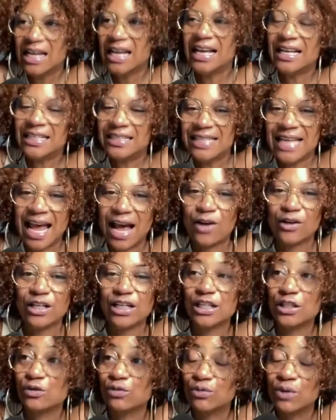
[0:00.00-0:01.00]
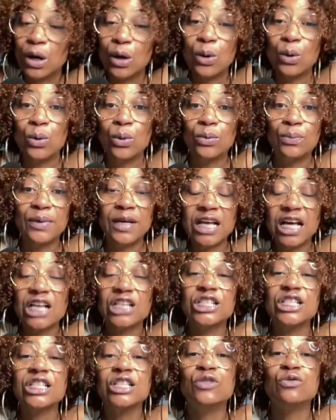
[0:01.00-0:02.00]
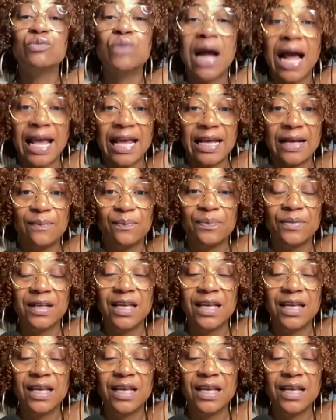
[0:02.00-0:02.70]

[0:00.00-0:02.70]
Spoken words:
and down this road because she's right.